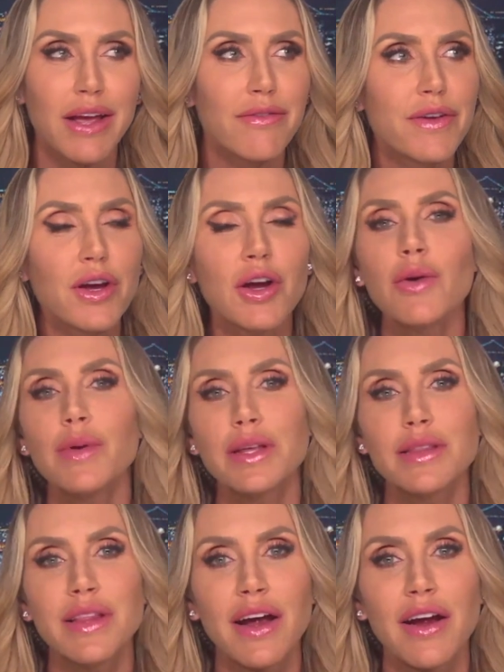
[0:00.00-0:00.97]
If you're going
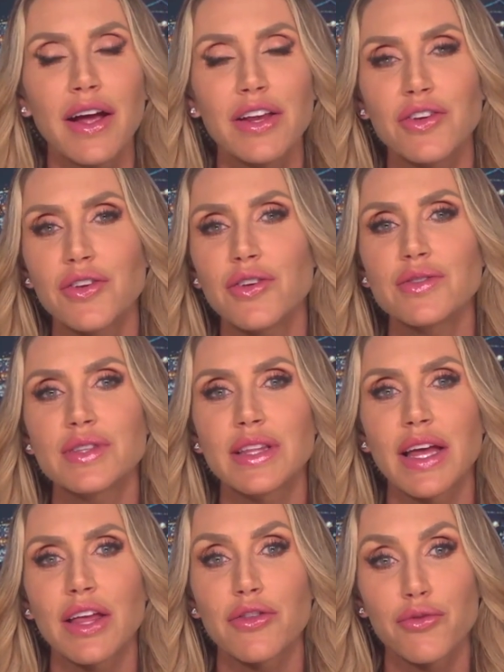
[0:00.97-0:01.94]
in there and you're using
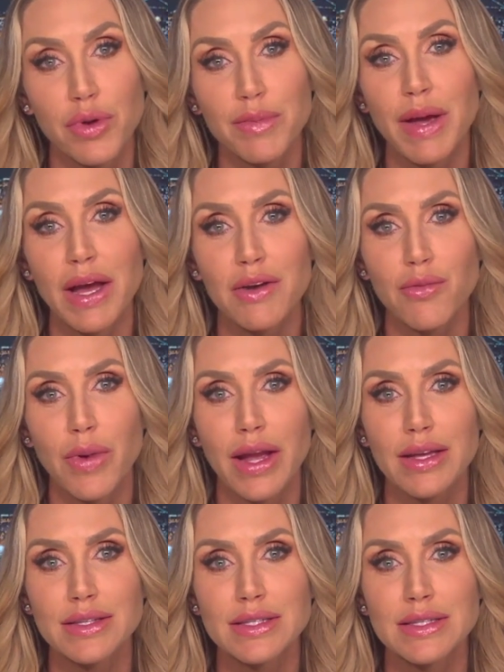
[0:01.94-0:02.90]
like 3-pound
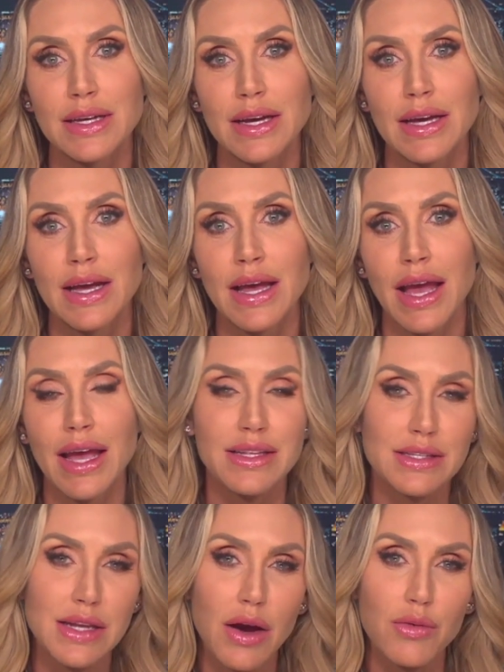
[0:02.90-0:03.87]
weights and
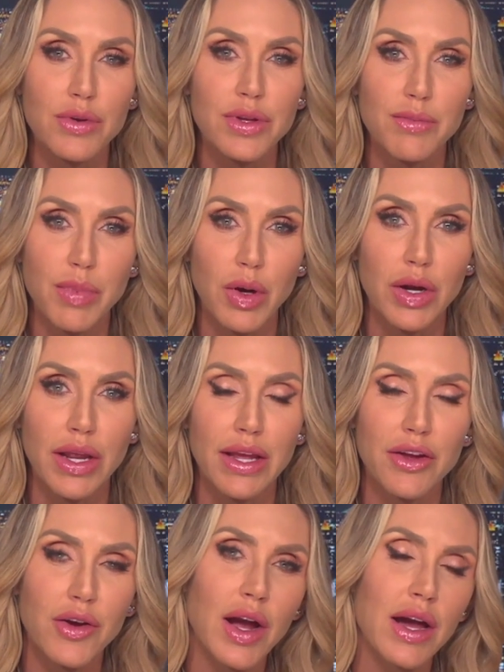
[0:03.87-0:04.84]
it's not really burning,
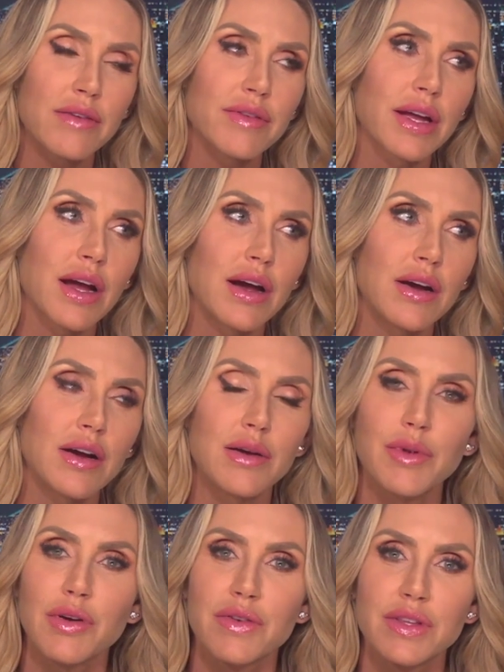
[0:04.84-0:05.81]
you're kind of like, oh,
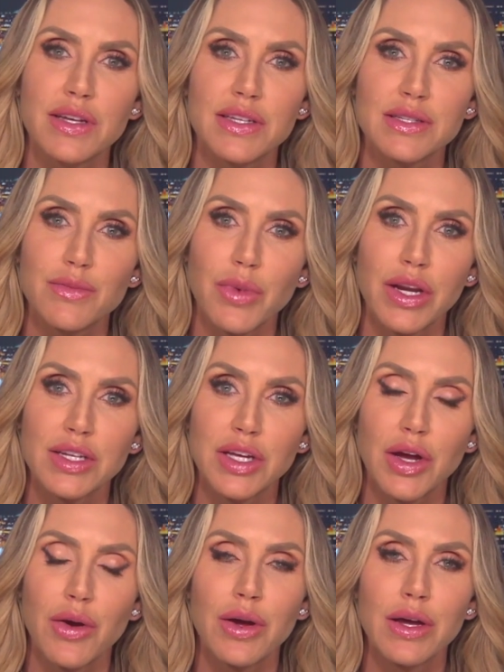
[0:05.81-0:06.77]
I'm over this, I'm ready to
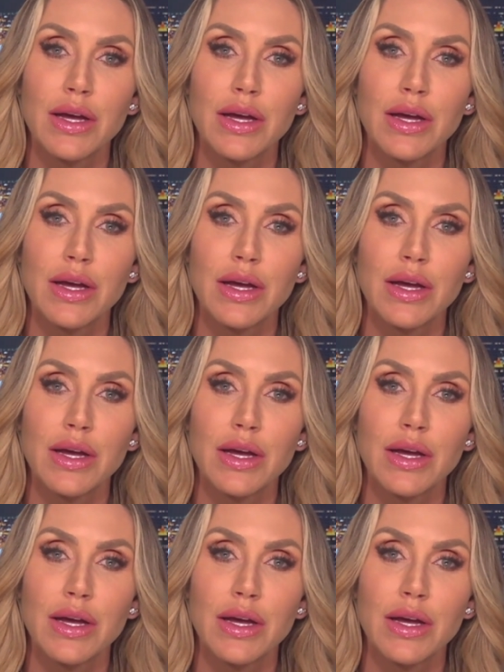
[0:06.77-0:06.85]
go.